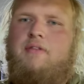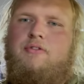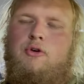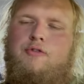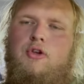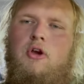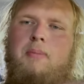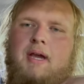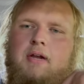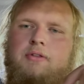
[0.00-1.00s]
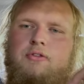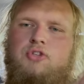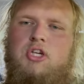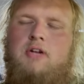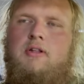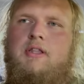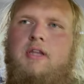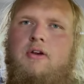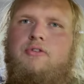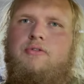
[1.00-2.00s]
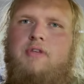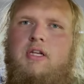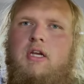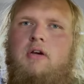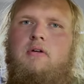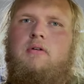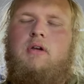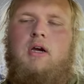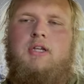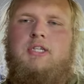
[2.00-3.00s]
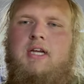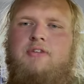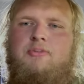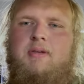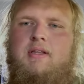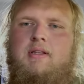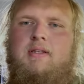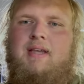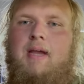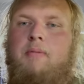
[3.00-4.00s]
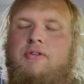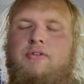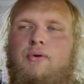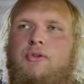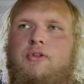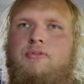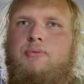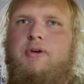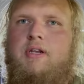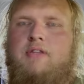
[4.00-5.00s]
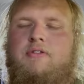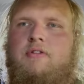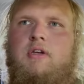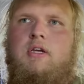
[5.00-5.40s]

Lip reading: So if you go back on this channel and there's a video, gosh, it has to be 9 months old at this point. It's,